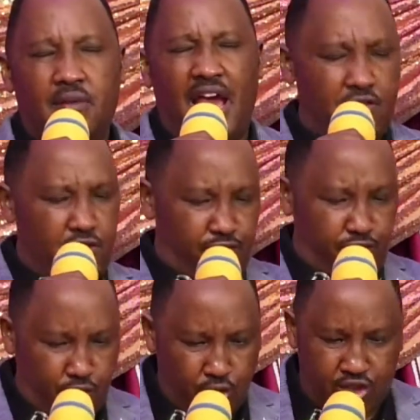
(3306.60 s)
I
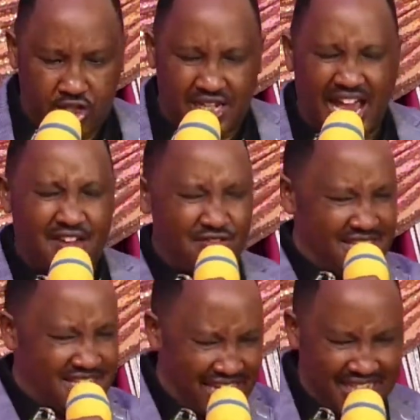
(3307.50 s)
refuse it. I
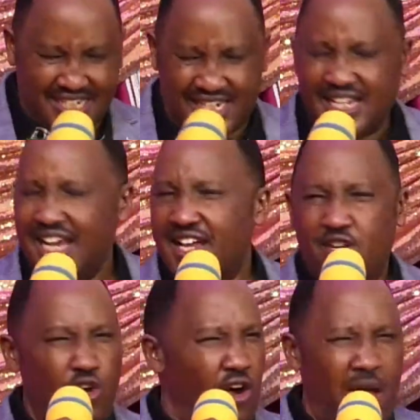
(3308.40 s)
reject it.
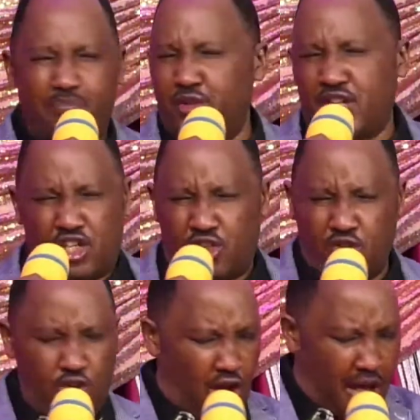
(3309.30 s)
No
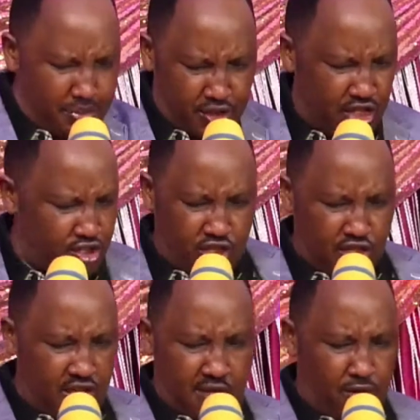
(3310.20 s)
amputation. No amputation
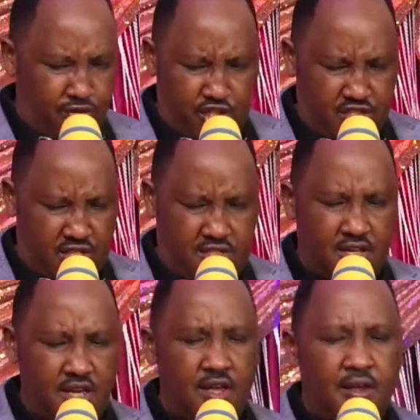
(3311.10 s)
in the name of Jesus.
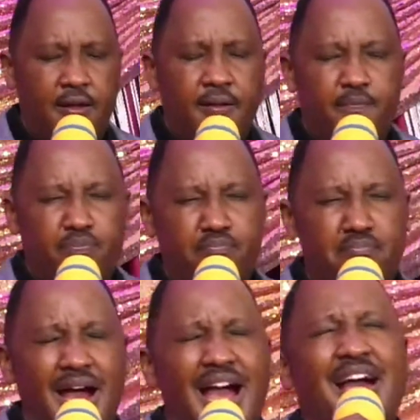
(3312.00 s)

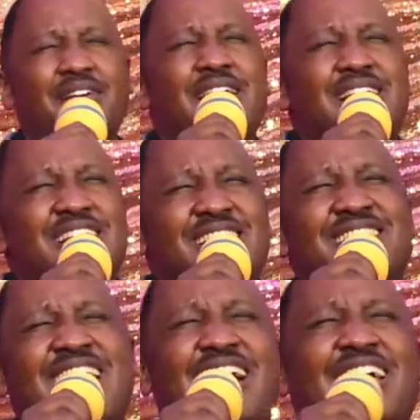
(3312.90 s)
Ma
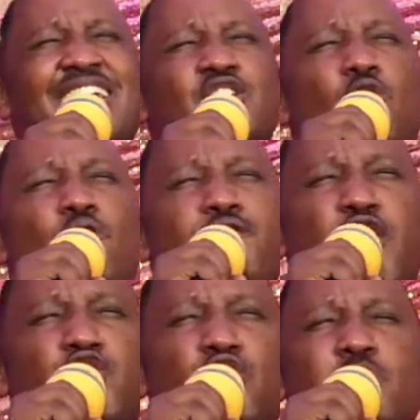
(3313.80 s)
njagala kati
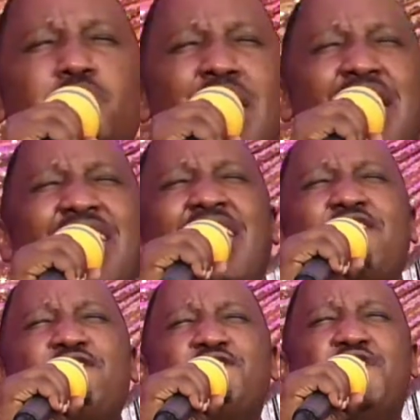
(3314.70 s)
confession make
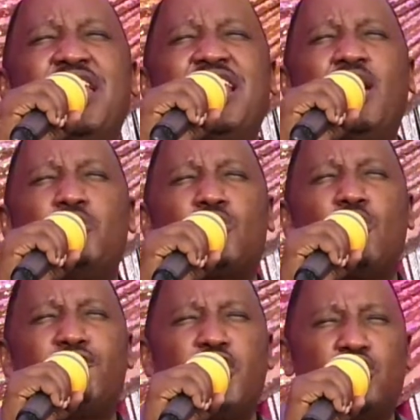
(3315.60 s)
a very loud
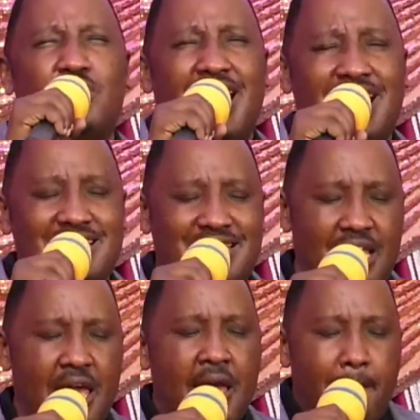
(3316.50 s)
confession and
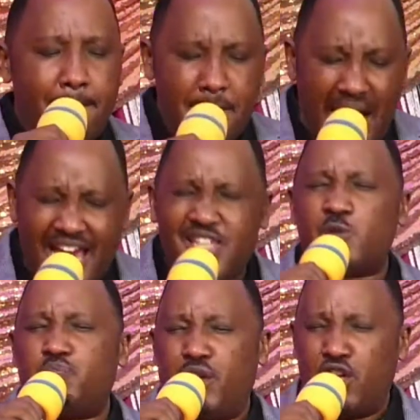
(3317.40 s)
say my
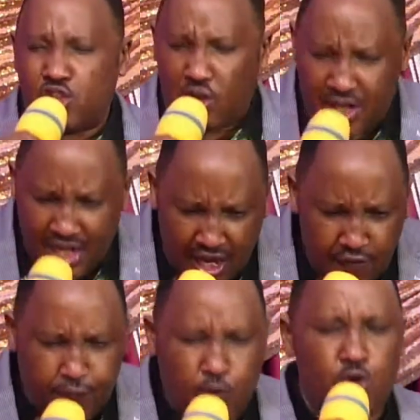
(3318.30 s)
spiritual
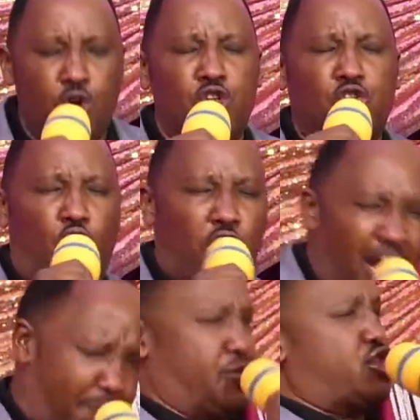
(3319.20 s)
life will not
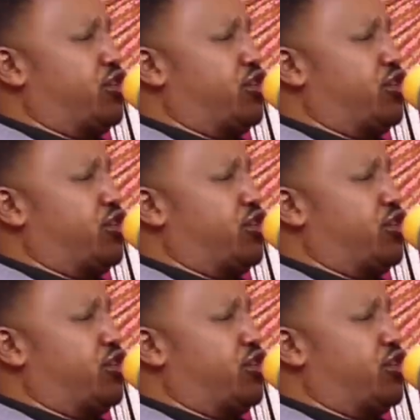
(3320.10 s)
collapse